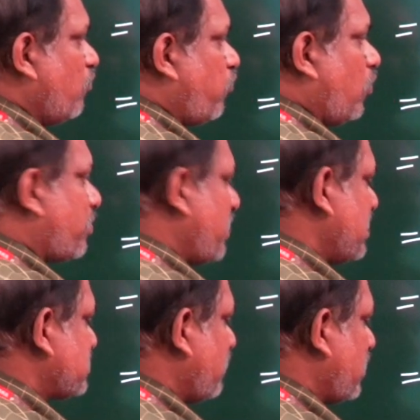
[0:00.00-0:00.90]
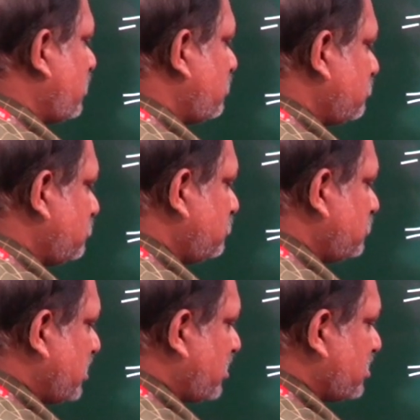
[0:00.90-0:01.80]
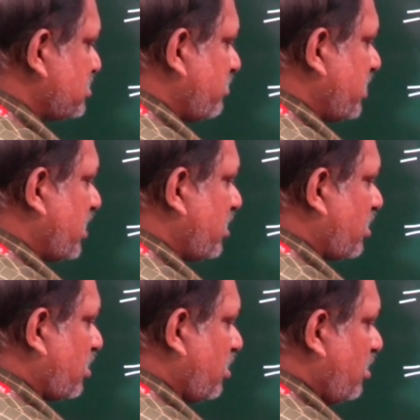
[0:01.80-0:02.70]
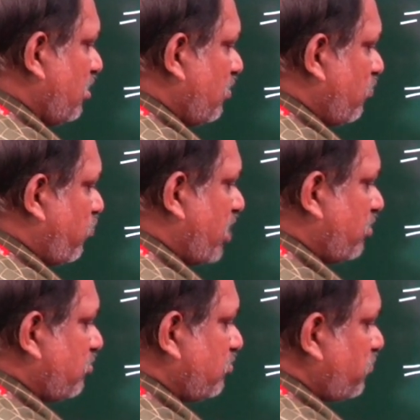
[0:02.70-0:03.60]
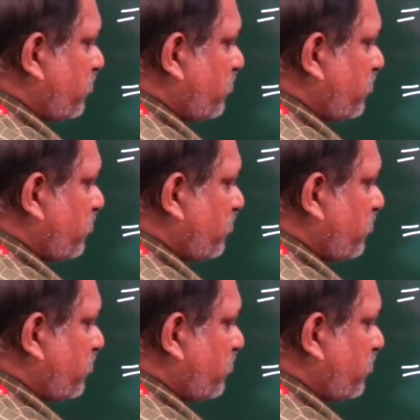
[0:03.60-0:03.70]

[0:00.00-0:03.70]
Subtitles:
4 plus 1, that is remainder 5.